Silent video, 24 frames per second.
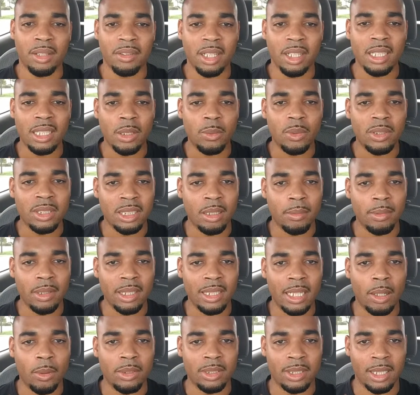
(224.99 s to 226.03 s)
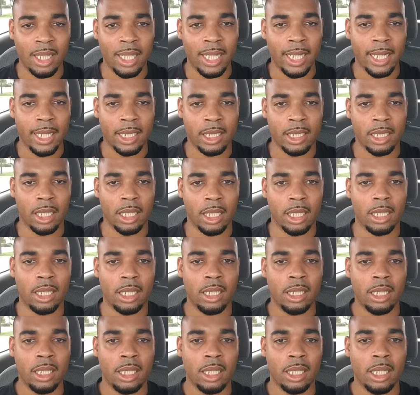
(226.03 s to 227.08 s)
think there was something that was lacking.
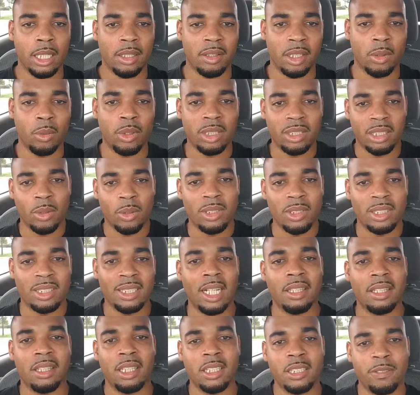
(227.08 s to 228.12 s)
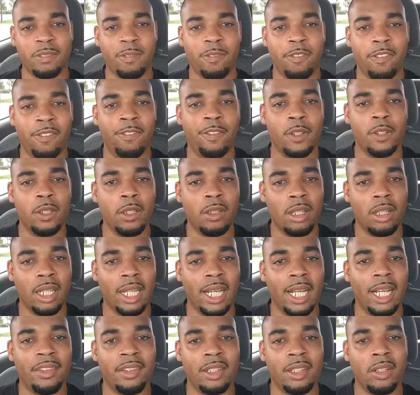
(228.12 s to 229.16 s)
There was not this full
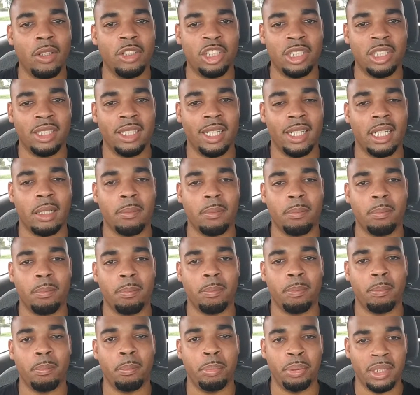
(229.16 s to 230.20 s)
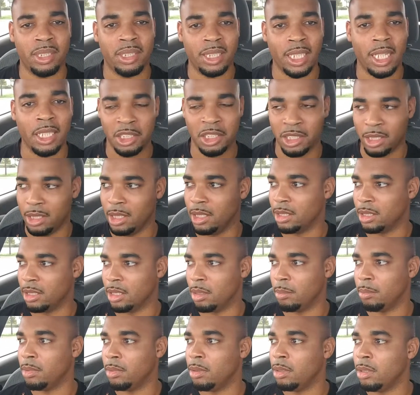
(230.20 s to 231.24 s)
ethnogenetic
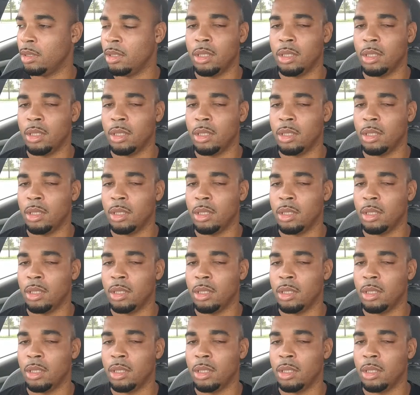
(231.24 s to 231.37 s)
protectionism.